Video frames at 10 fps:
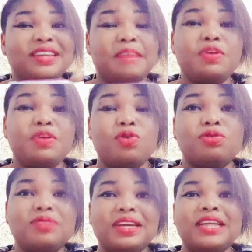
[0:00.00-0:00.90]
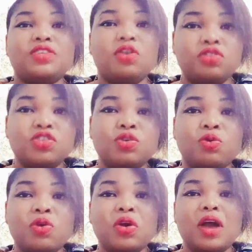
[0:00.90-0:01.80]
let me know. Let us
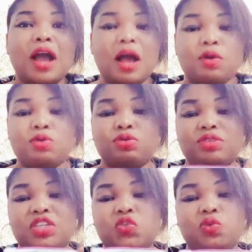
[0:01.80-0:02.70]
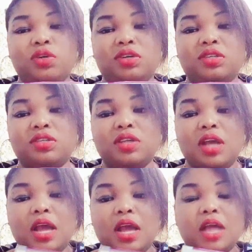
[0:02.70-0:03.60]
know how it works.
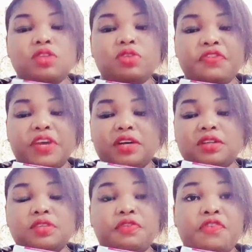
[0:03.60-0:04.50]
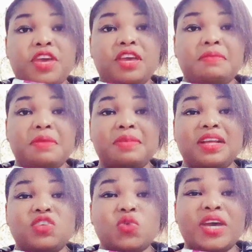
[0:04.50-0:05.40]
I don't know if I got the fake. Maybe
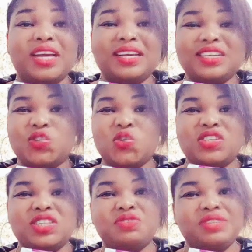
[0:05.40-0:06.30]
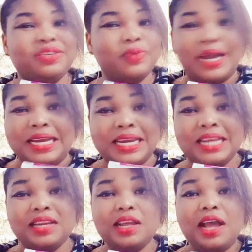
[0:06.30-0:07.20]
that's why it wasn't really
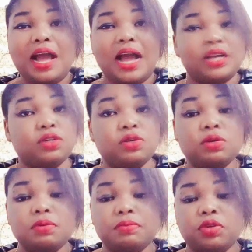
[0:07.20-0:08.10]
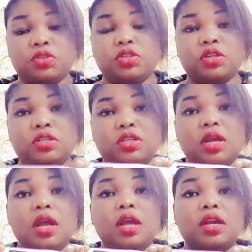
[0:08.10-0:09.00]
whitening. I don't know. But just
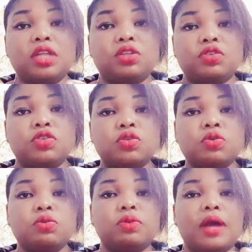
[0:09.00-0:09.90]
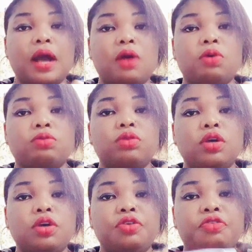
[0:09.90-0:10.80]
let us know how
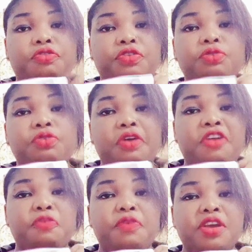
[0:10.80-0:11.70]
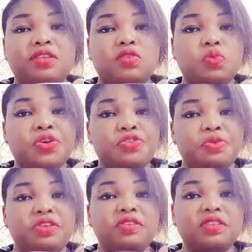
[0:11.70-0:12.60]
you feel, your experience when
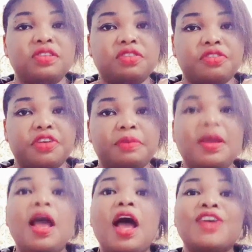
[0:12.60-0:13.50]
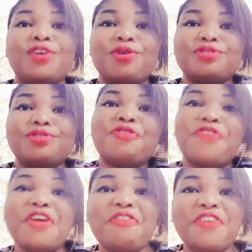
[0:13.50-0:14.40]
you were using this cream. And also
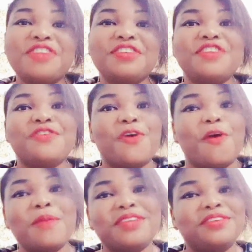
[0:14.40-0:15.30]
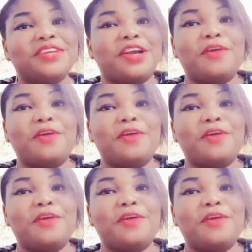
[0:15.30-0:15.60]
feel free to leave your comment on the